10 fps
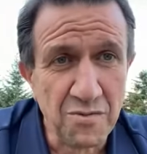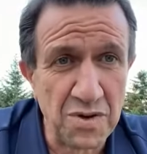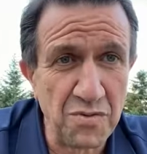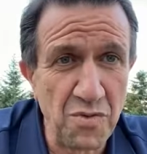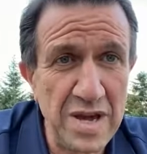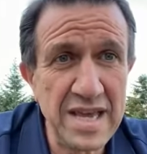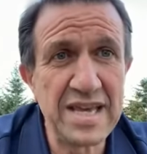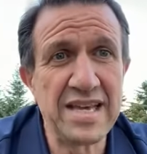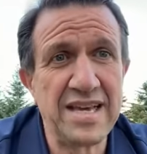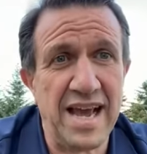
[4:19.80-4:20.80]
When
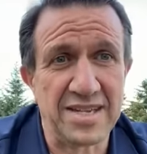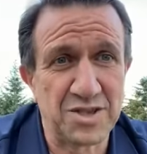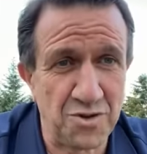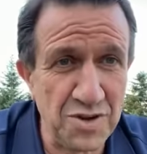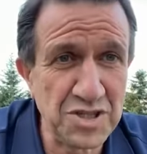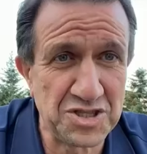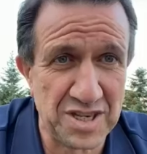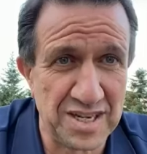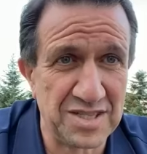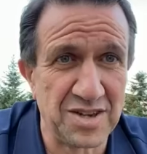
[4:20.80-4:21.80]
we as
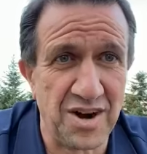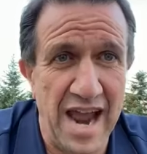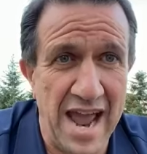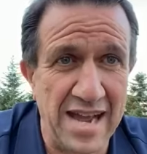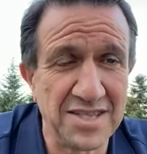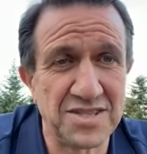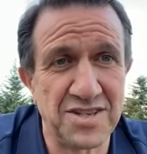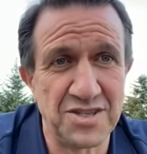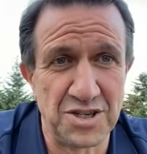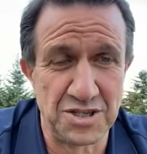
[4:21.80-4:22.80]
Christians are
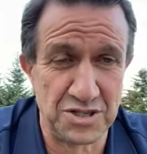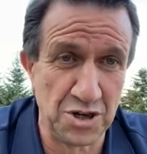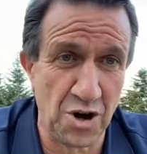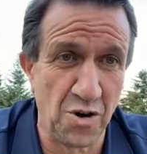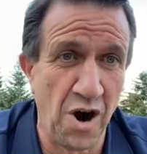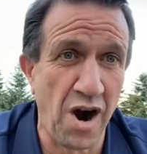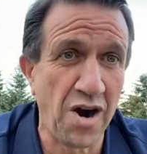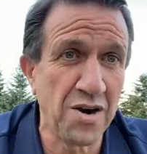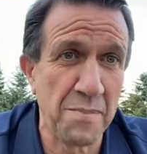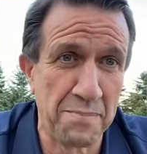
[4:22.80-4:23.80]
asked to show
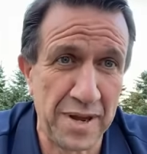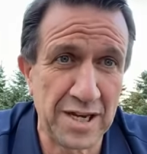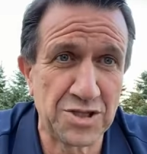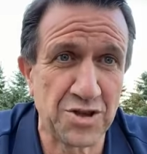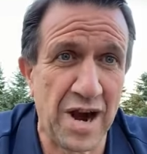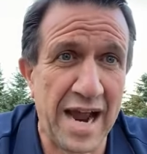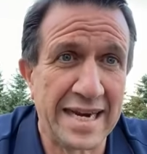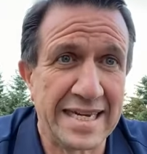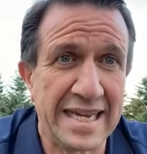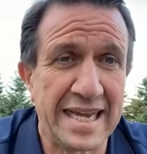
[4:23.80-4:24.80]
our picture
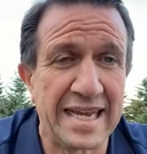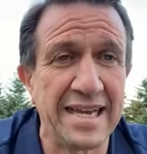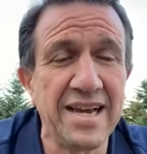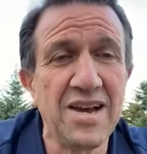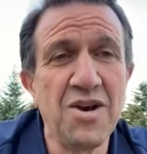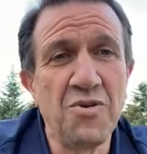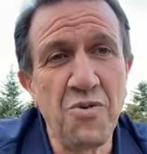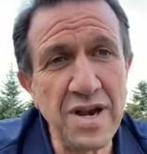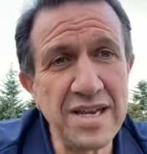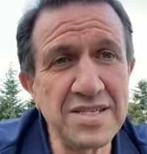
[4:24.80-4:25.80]
ID,
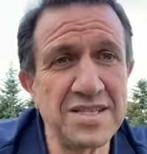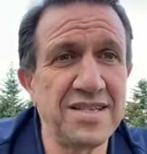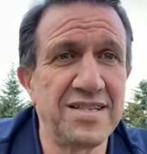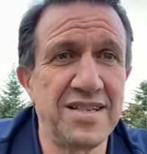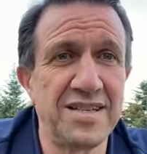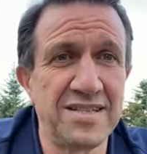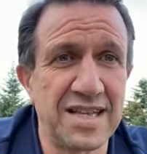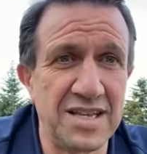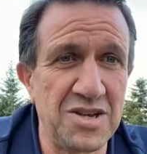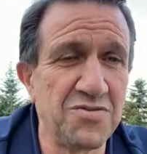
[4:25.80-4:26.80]
what is it
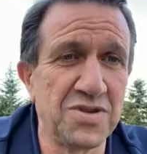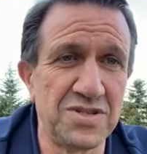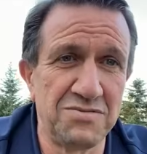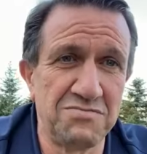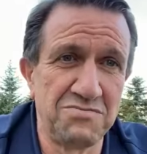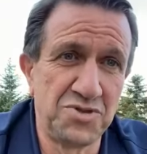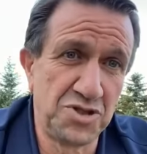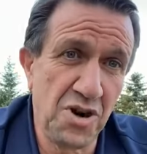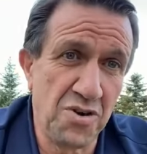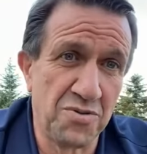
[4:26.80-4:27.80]
that you would
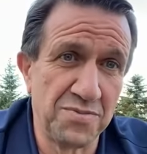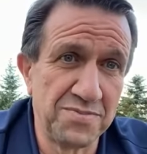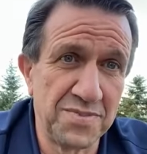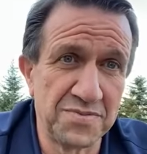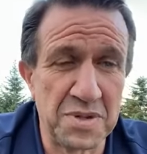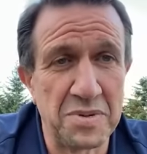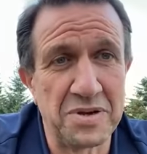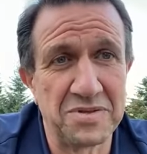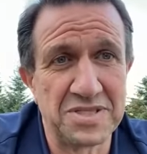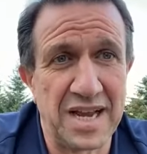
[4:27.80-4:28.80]
show? If
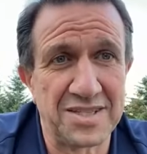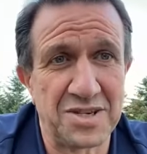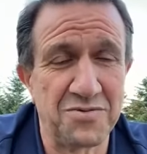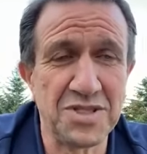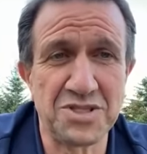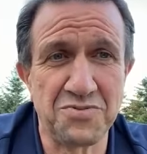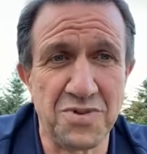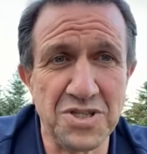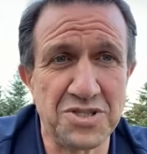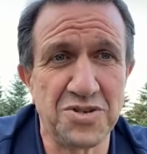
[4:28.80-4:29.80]
somebody was to ask you,
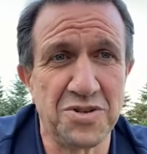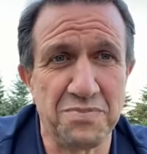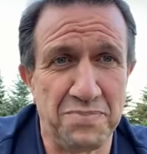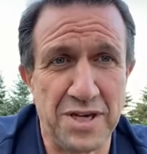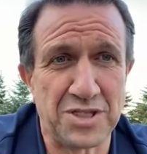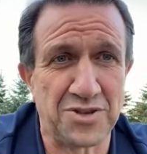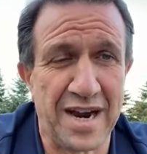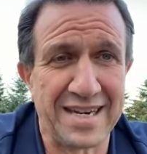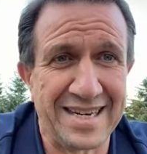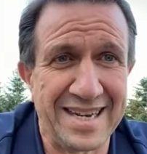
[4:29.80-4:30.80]
what's your picture
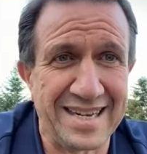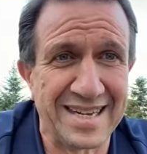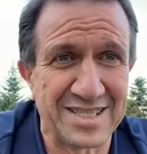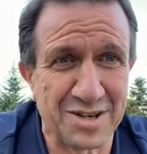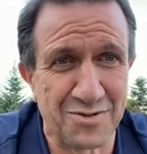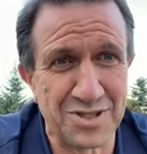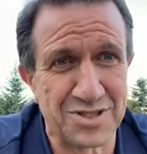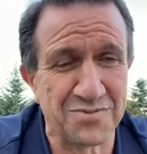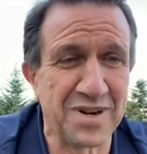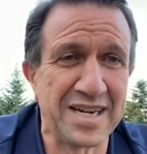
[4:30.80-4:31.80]
ID as a
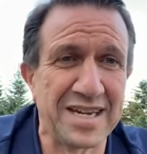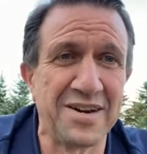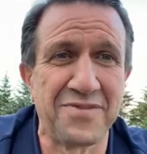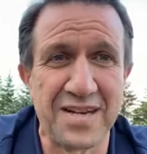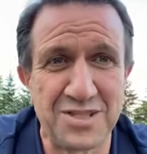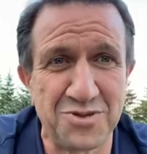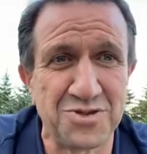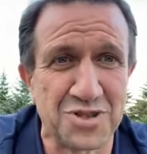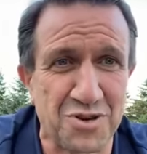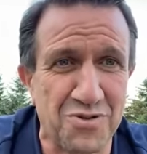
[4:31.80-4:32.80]
Christian? What identifies
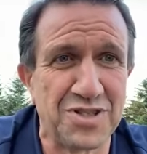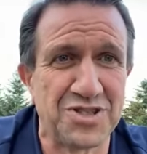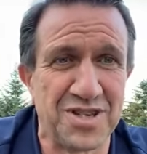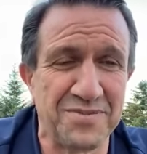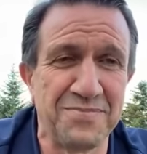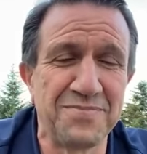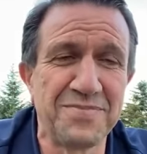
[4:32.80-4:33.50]
you as a Christian?